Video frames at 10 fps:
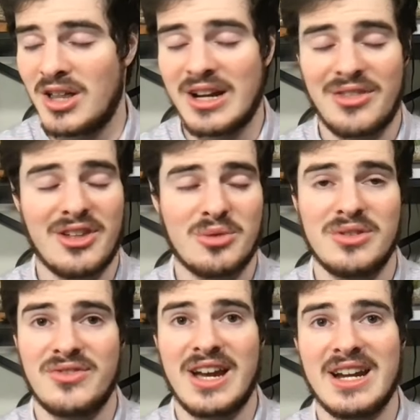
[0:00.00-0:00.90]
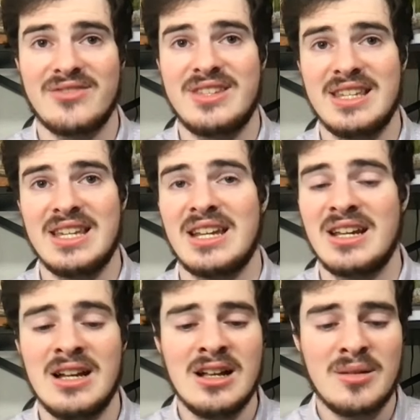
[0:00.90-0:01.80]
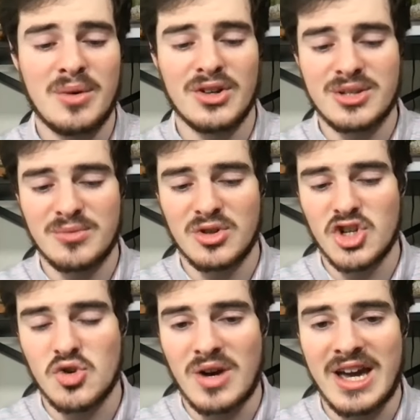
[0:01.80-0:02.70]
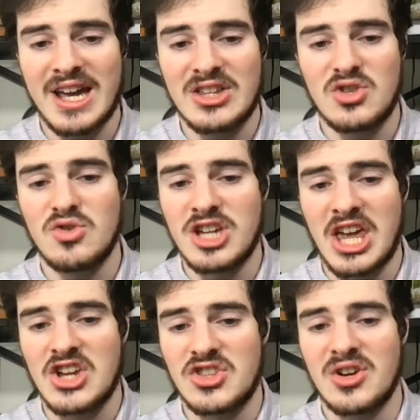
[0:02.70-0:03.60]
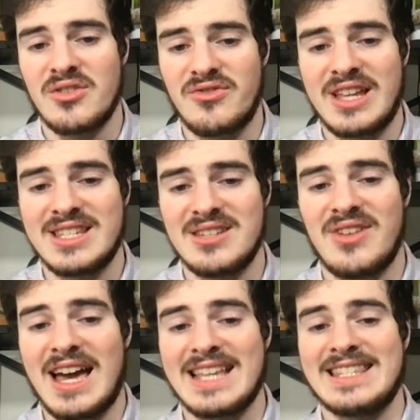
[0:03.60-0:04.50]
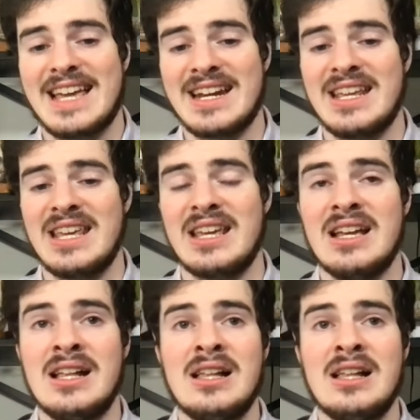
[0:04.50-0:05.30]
And I think we've kind of seen Baltimore trying to change their defensive identity